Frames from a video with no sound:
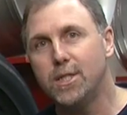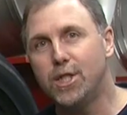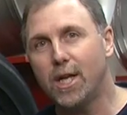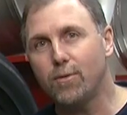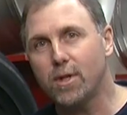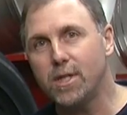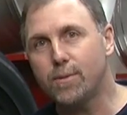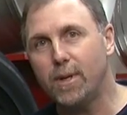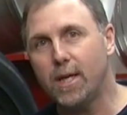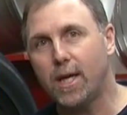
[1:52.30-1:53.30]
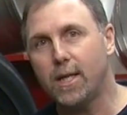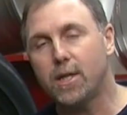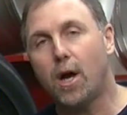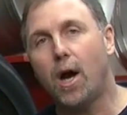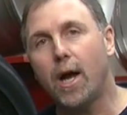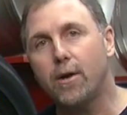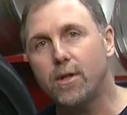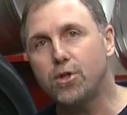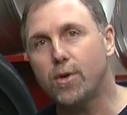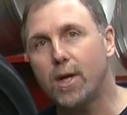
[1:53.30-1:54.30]
Generally speaking, the higher
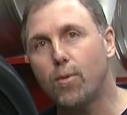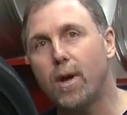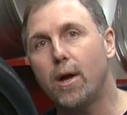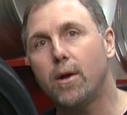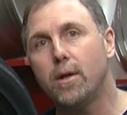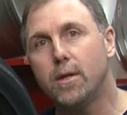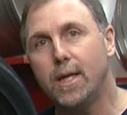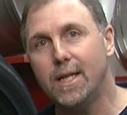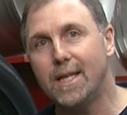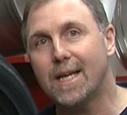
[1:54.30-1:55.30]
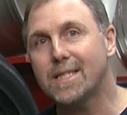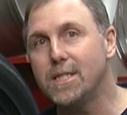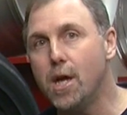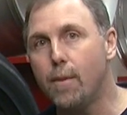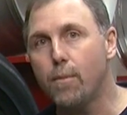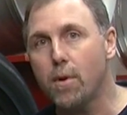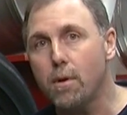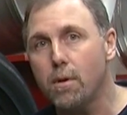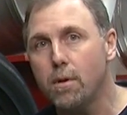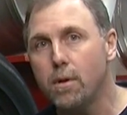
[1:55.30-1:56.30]
the tread wear index number,